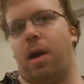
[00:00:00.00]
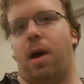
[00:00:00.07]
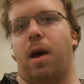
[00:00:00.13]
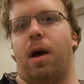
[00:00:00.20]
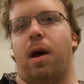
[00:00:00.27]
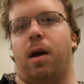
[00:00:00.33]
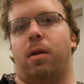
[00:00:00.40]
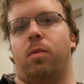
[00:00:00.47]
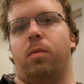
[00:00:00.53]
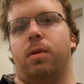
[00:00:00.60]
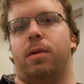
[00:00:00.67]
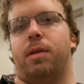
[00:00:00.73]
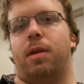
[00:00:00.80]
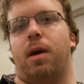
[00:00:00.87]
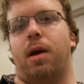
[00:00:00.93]
had
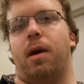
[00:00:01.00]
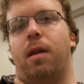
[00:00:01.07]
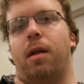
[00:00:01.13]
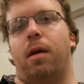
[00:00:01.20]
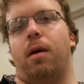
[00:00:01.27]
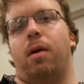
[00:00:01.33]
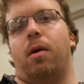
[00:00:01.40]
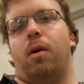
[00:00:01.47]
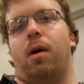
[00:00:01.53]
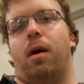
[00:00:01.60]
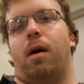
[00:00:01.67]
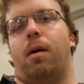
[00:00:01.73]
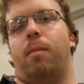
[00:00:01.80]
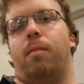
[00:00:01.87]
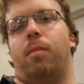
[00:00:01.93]
was that
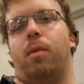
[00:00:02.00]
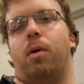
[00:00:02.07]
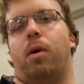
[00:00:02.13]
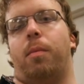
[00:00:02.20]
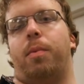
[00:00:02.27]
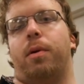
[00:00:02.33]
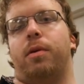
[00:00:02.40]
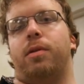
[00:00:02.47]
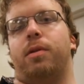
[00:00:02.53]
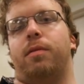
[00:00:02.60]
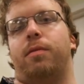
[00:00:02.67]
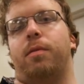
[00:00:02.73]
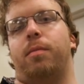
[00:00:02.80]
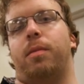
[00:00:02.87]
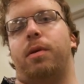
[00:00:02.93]
a
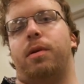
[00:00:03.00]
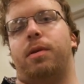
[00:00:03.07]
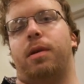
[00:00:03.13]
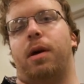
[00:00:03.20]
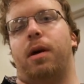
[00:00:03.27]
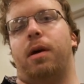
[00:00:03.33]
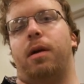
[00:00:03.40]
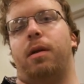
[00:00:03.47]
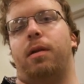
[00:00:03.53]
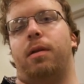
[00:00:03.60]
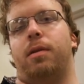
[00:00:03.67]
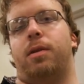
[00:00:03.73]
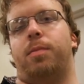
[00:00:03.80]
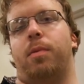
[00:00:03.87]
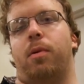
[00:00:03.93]
person from their
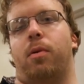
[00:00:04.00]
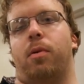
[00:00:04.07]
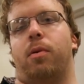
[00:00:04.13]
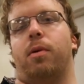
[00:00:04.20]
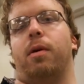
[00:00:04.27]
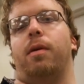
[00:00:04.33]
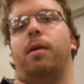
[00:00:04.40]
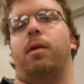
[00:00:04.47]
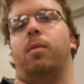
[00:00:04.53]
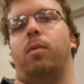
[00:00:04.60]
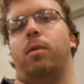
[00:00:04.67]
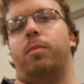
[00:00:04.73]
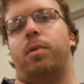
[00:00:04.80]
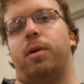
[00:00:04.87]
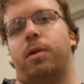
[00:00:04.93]
side spoke and then
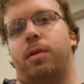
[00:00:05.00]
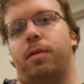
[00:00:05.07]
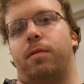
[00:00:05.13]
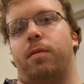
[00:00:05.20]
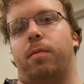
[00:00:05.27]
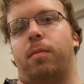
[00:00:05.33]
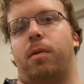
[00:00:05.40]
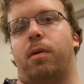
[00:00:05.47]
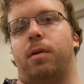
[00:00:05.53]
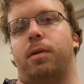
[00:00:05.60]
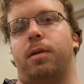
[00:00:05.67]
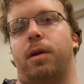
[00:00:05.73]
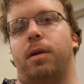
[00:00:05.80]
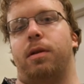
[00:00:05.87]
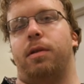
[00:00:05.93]
one person from our
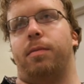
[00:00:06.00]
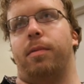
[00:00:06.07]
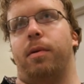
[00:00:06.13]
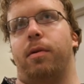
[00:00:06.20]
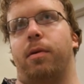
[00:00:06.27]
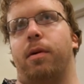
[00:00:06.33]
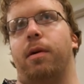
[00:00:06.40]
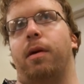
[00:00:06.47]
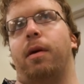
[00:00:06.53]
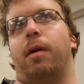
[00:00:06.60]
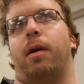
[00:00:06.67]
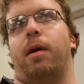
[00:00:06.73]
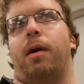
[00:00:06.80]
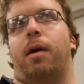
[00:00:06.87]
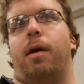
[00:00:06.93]
side spoke.
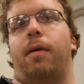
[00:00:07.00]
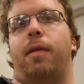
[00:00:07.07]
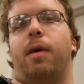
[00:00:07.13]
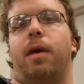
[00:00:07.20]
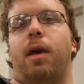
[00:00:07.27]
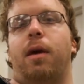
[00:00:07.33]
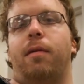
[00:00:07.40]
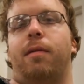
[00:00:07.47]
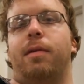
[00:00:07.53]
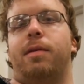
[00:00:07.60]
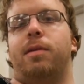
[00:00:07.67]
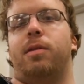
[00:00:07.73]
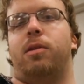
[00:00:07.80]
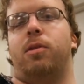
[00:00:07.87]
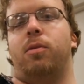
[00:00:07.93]
And they gave
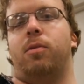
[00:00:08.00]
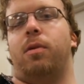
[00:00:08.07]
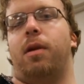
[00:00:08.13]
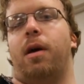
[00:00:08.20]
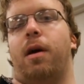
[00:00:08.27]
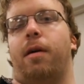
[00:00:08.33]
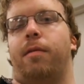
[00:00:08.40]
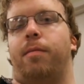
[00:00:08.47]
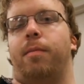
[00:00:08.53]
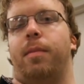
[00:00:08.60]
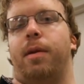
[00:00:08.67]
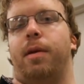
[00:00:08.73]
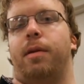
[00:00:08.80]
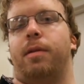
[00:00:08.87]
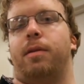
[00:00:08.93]
us 2.5
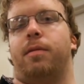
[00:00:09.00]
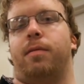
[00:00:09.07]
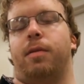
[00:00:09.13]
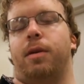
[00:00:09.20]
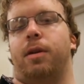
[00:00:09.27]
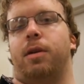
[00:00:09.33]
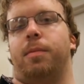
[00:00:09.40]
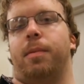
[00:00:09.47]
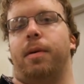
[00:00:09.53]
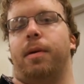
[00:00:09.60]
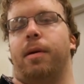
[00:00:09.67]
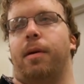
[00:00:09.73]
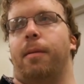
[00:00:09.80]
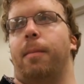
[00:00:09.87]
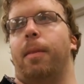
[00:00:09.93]
minutes for each
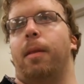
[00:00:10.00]
speaker.